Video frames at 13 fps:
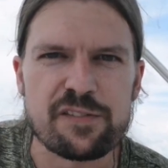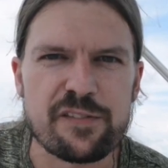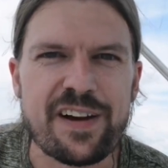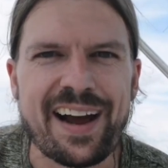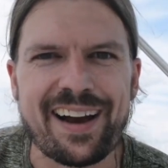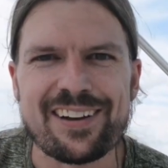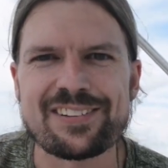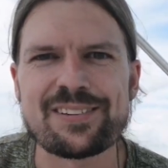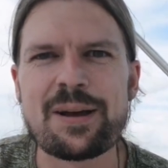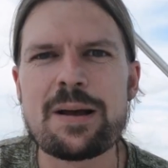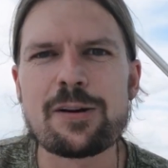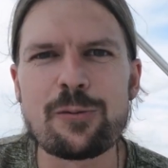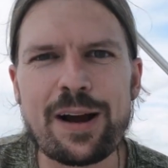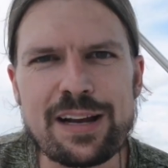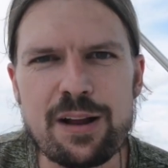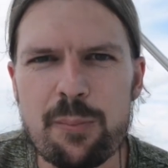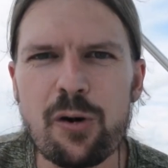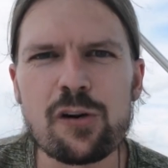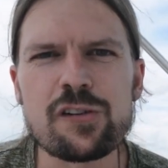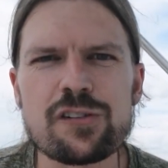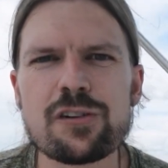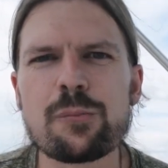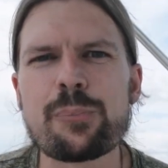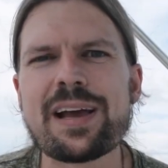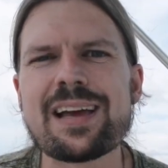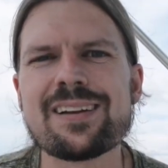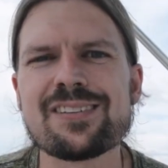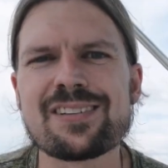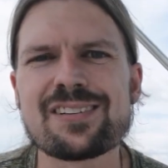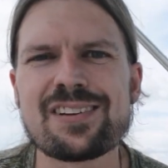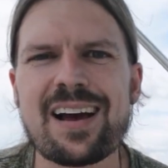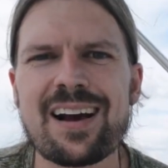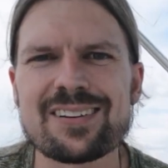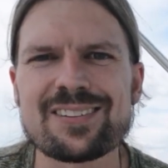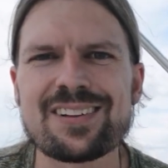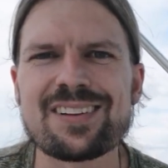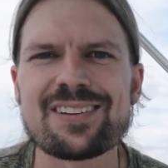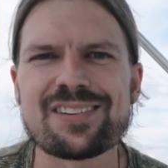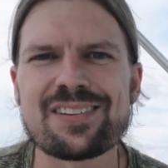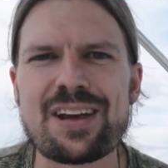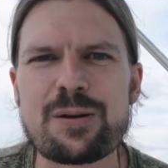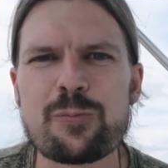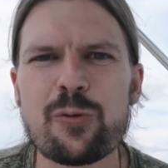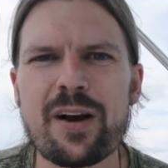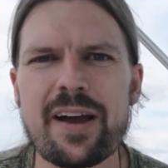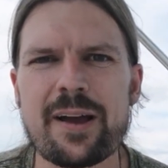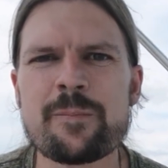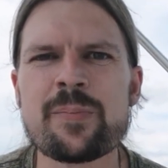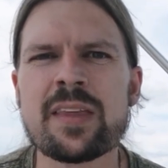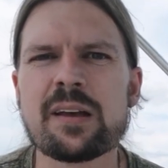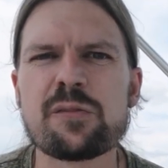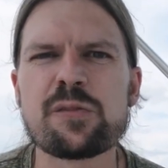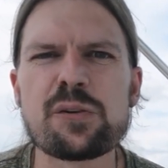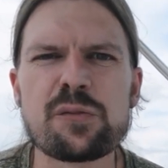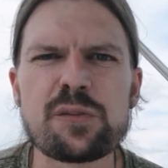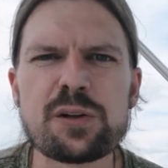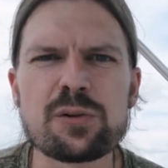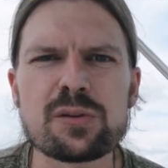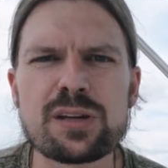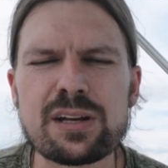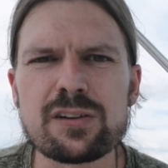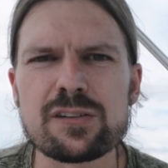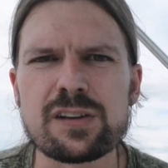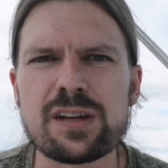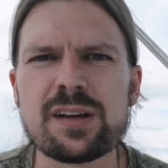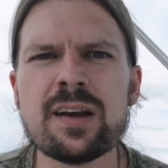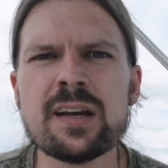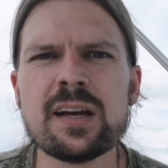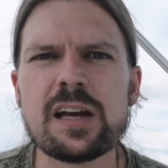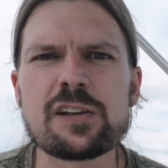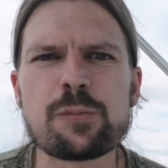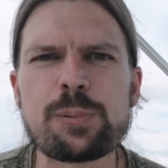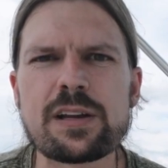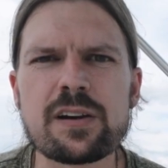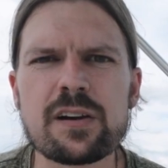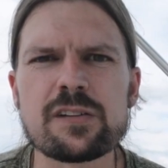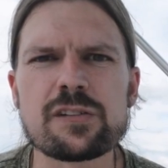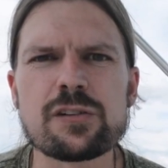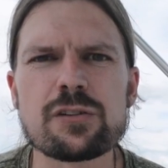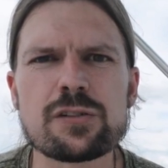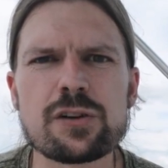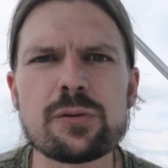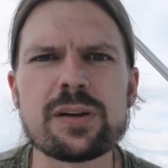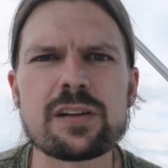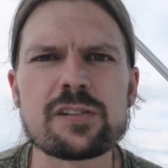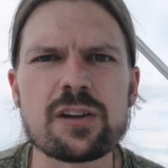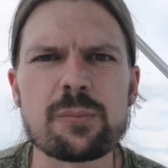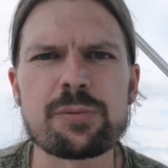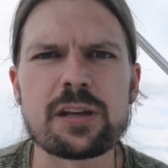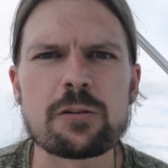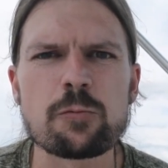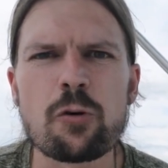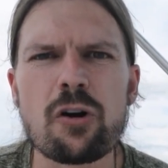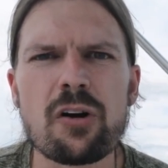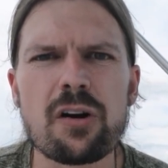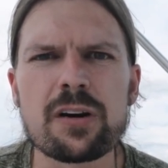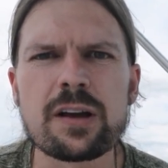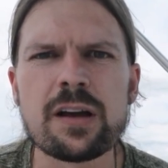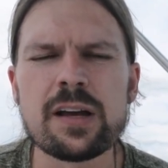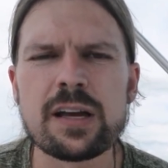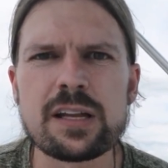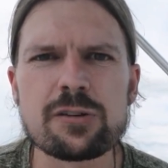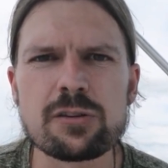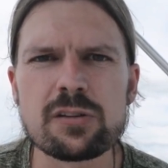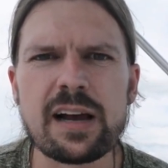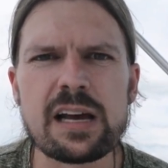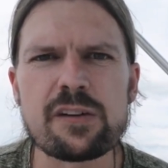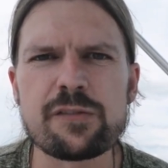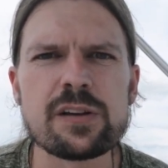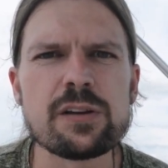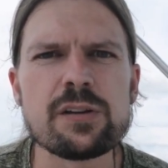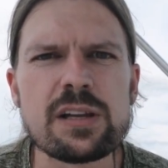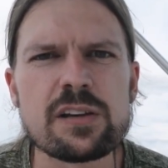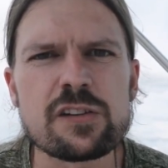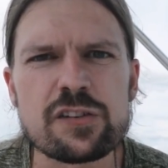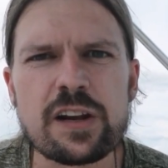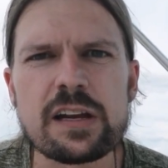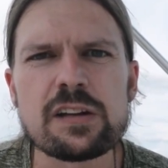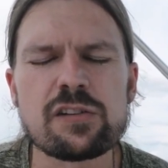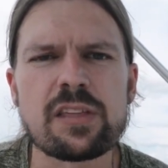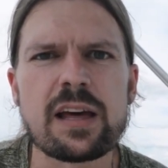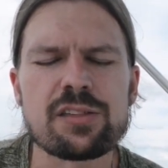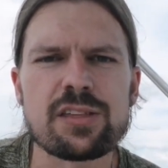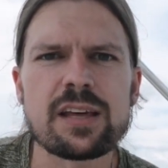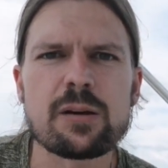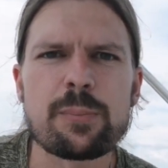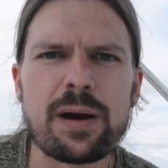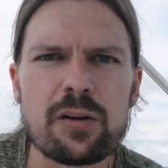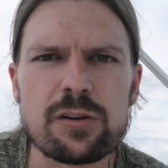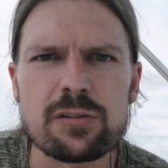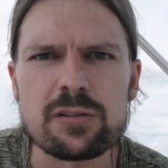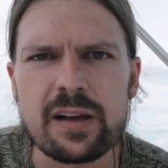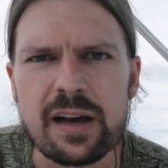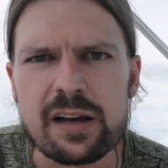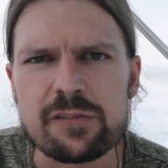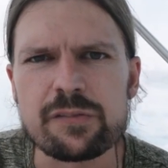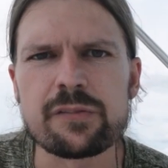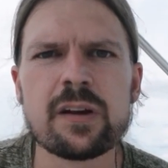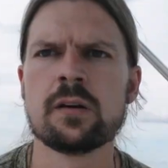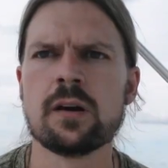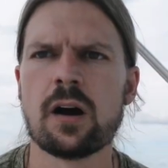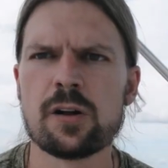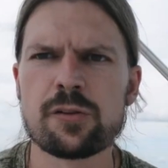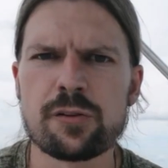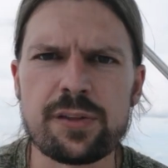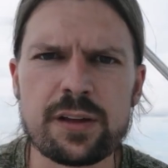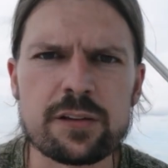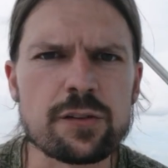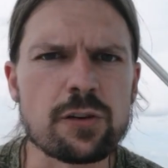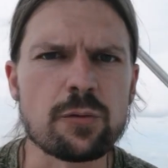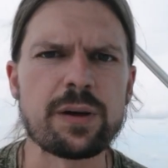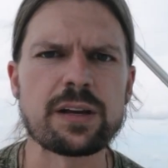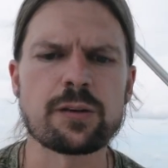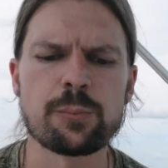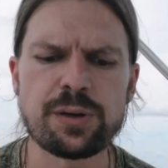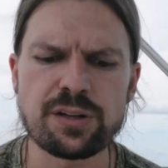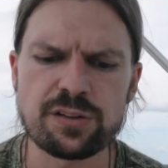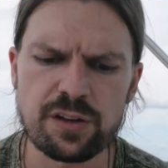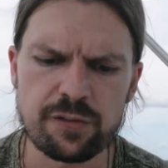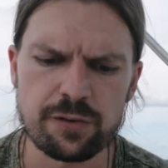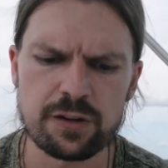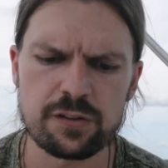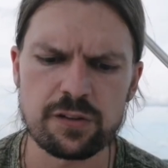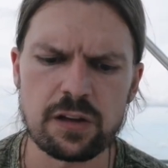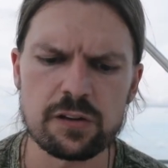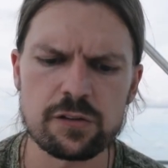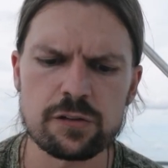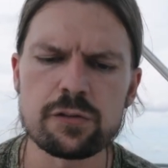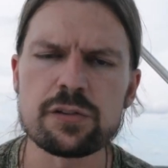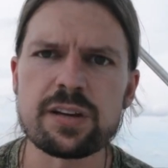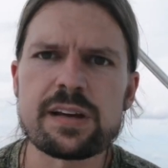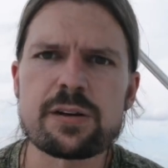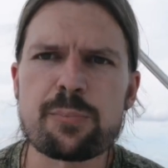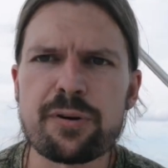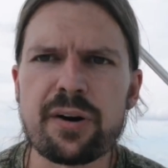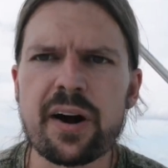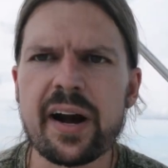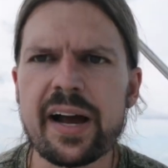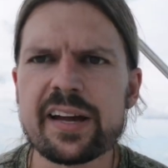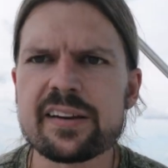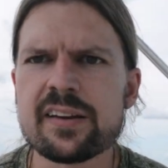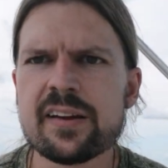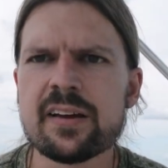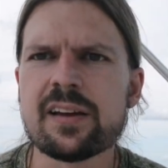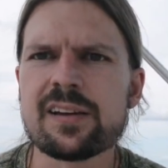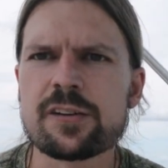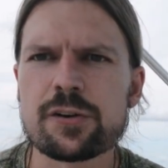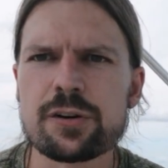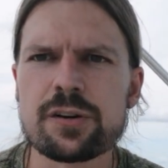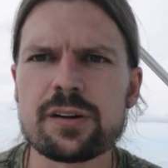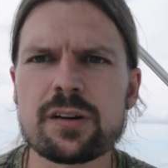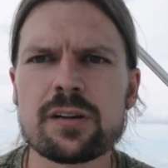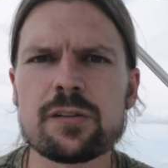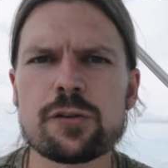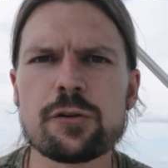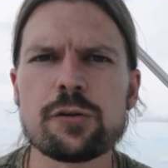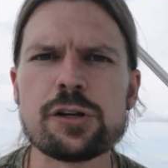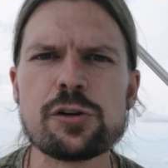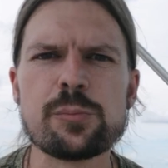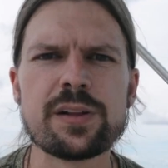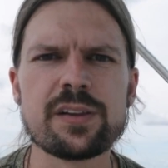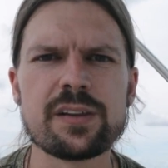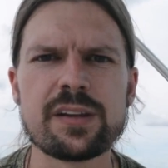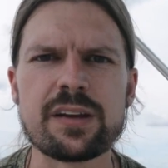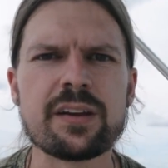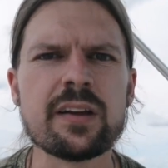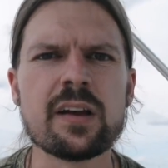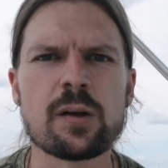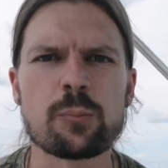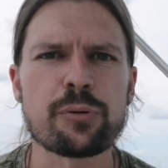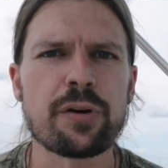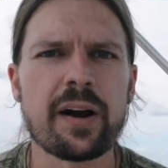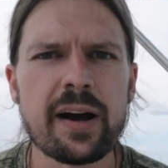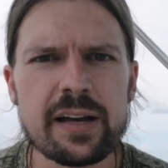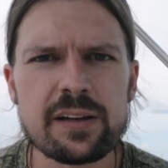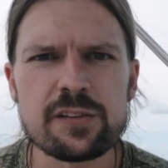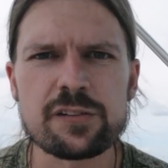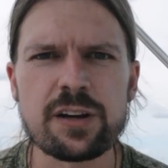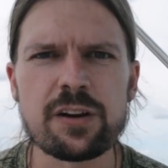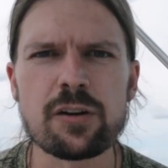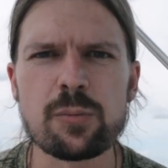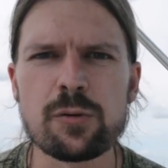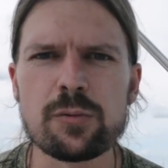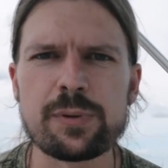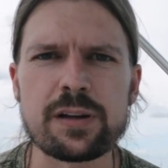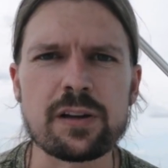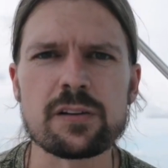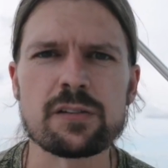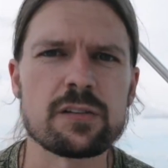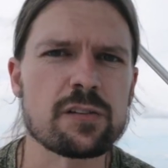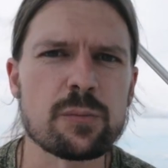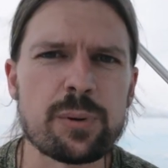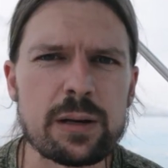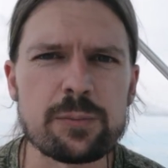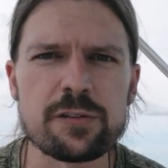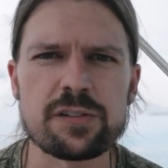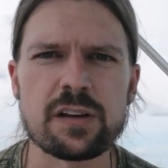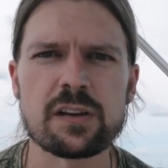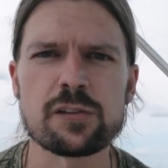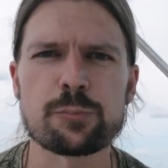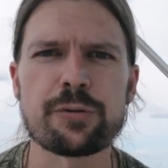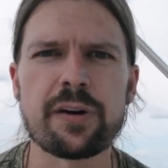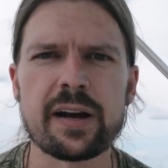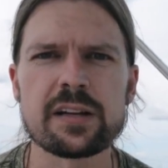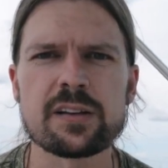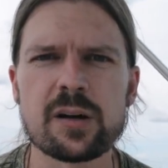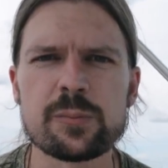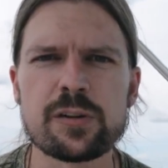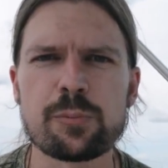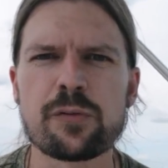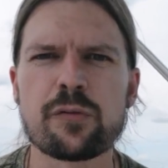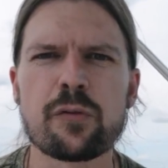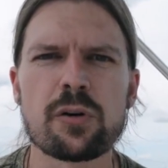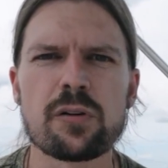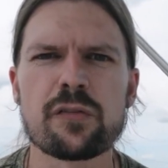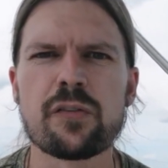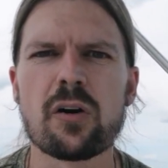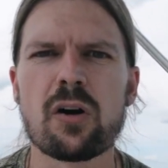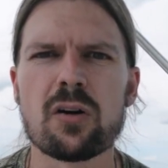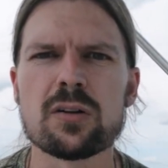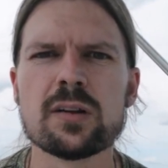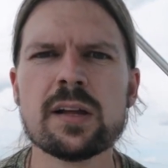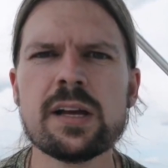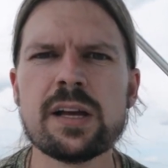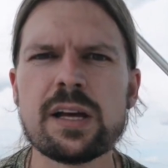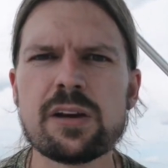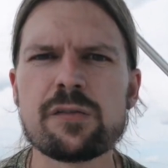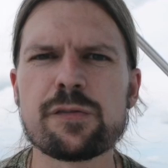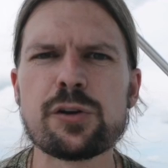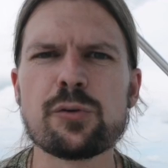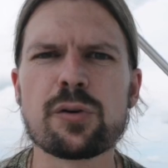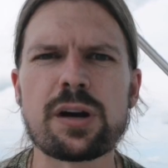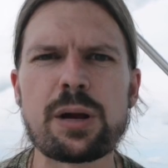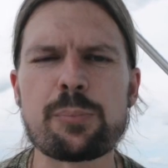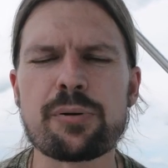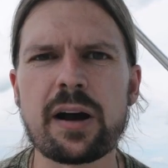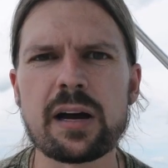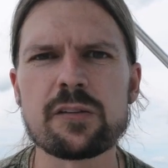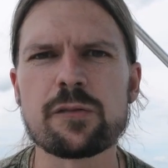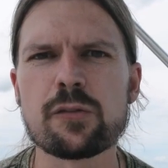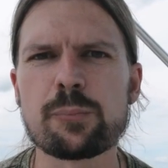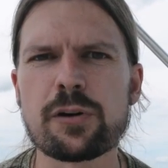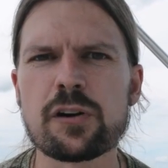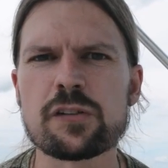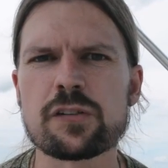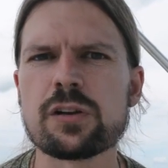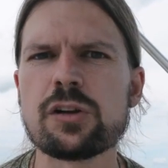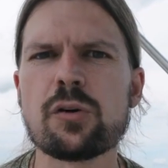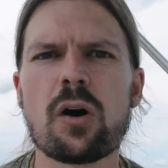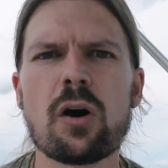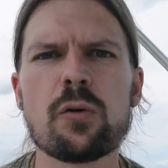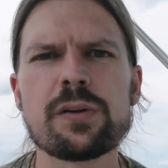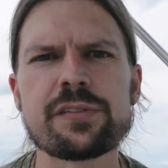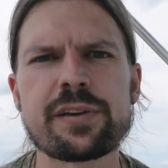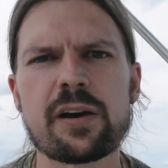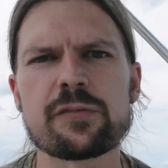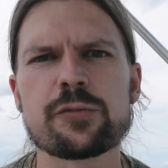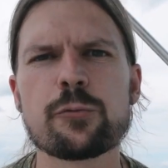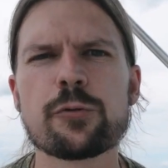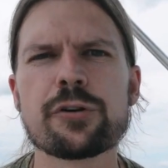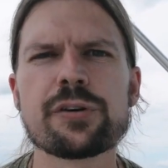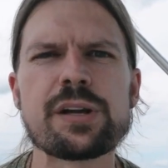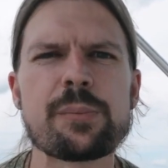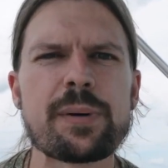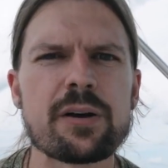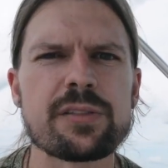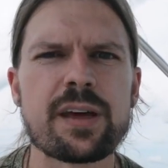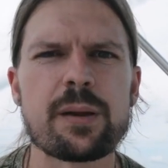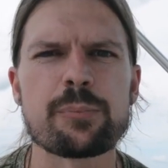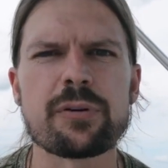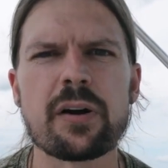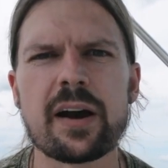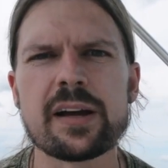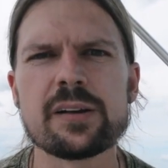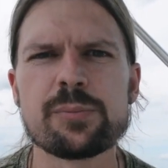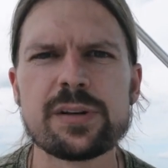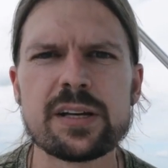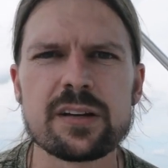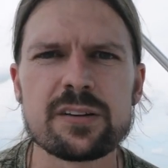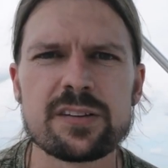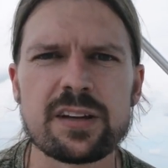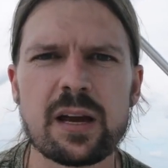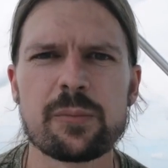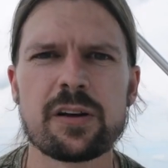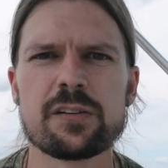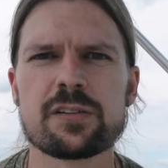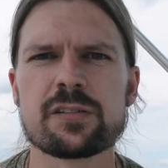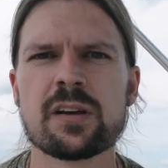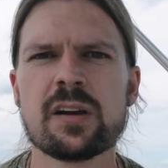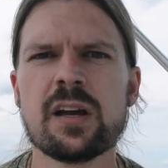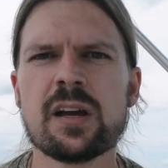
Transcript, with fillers: fast, right? Emotional pain is exactly the same way. If you feel guilty, it's because you're doing something wrong in your life and you need to change that thing about your life. Other things that'll make a big difference is to take pride and turn it into humility. Pride is terrible because, as the Bible says, pride cometh before a fall. If you are a prideful person, you always have to worry about that pride being damaged